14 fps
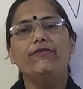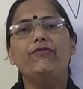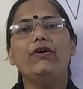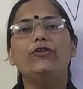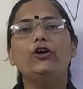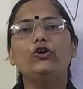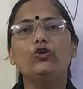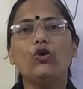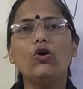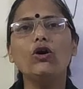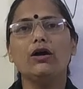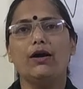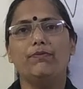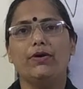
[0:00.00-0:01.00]
we will
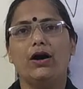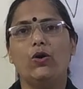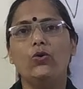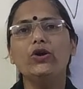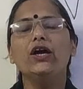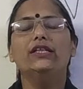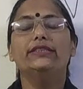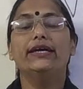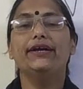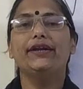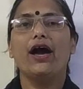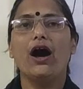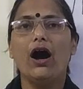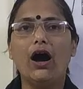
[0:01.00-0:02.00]
talk about
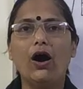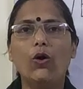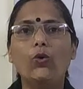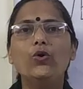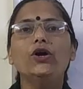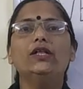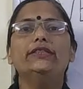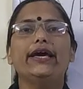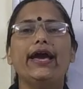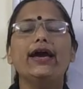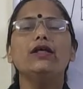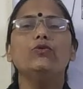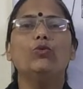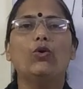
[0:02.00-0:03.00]
that how
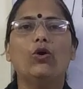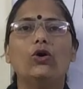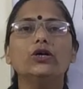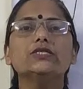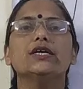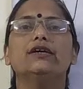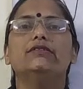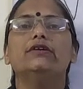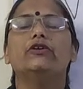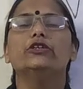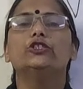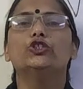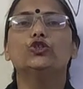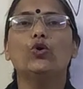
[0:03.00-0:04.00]
there was the
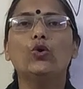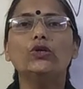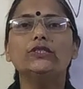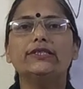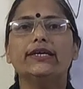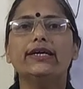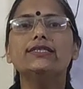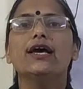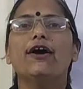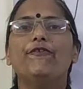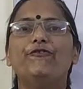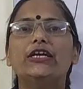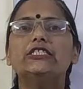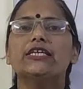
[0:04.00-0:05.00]
resources
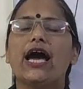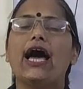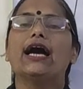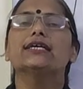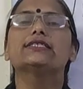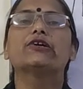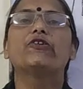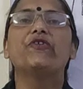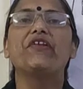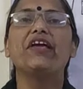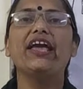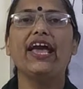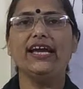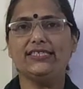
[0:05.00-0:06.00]
which has
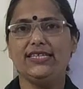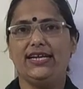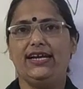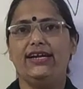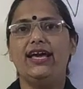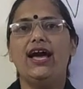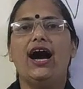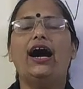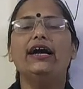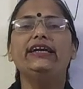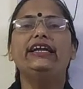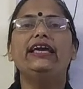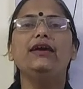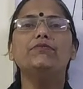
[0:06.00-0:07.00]
created
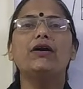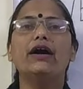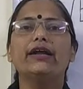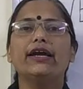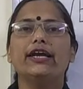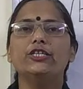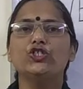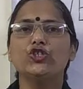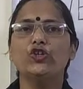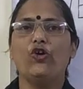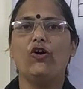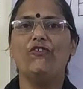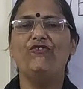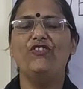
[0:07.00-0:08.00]
a
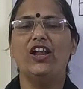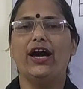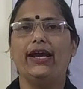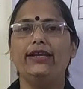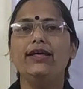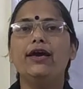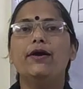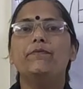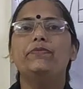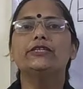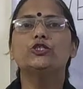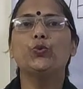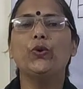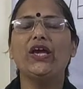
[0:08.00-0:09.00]
demarcation of line
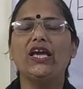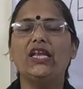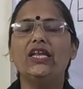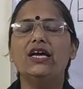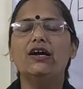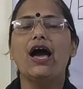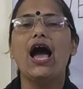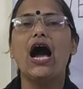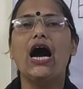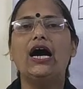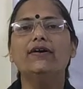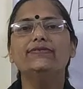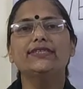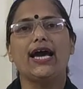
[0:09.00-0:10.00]
between
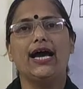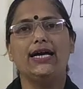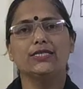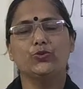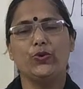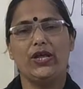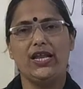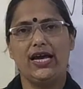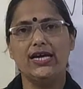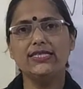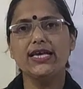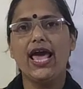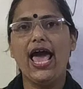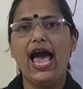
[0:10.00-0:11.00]
haves as well
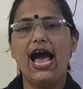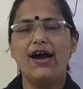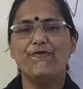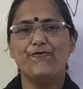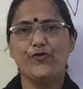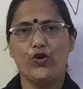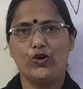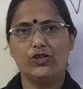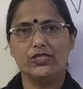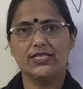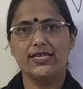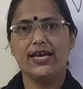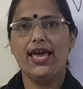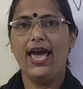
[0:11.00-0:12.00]
as
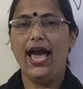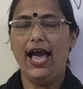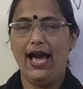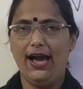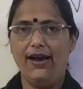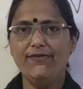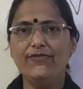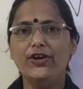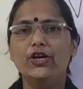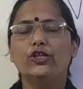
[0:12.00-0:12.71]
have-nots. Have,